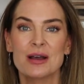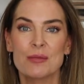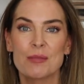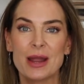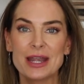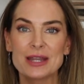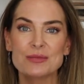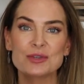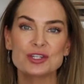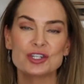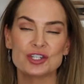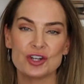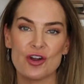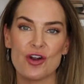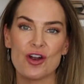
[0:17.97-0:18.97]
My name is
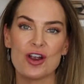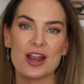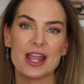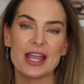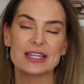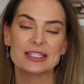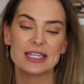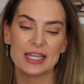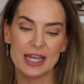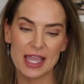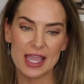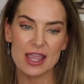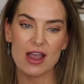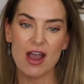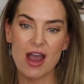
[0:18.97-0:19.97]
Char, and today